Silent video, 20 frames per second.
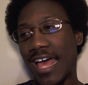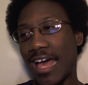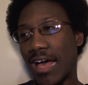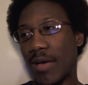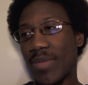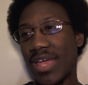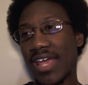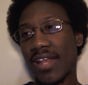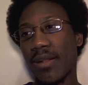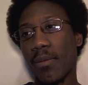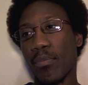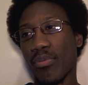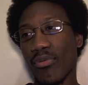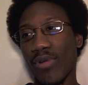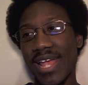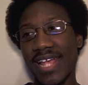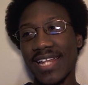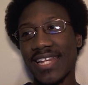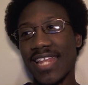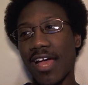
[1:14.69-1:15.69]
I'm here to
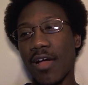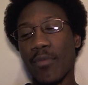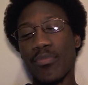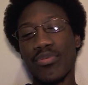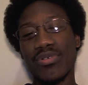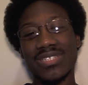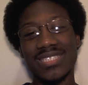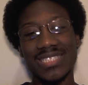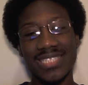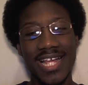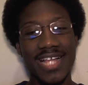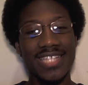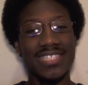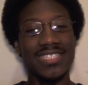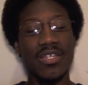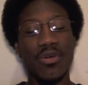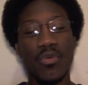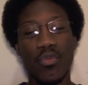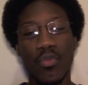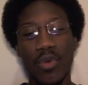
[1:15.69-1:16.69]
break down
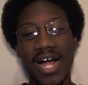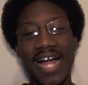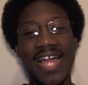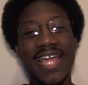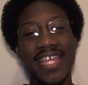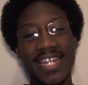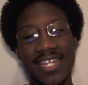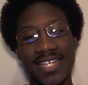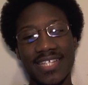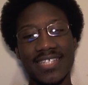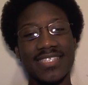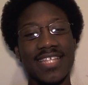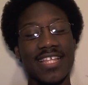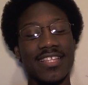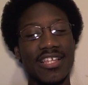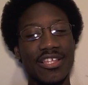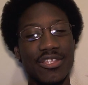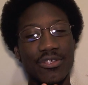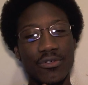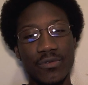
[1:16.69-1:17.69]
precisely why it is
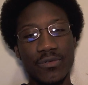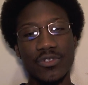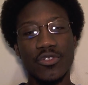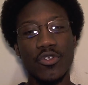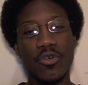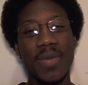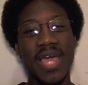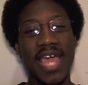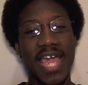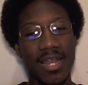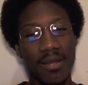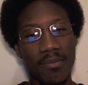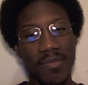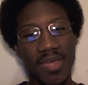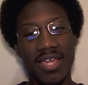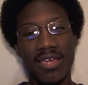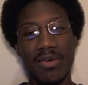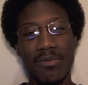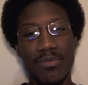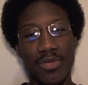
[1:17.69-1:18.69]
that the YouTube
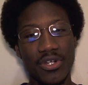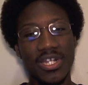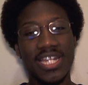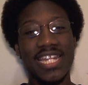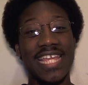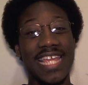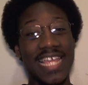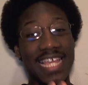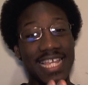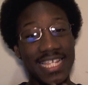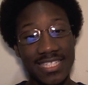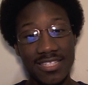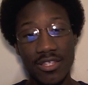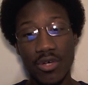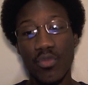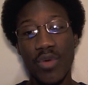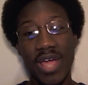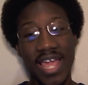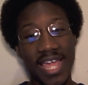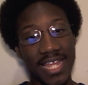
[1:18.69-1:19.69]
anime community is
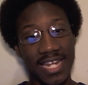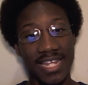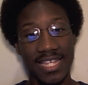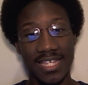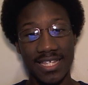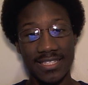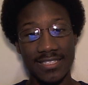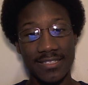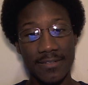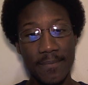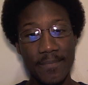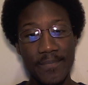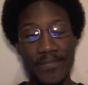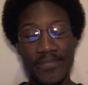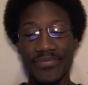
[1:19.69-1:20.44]
the way it is.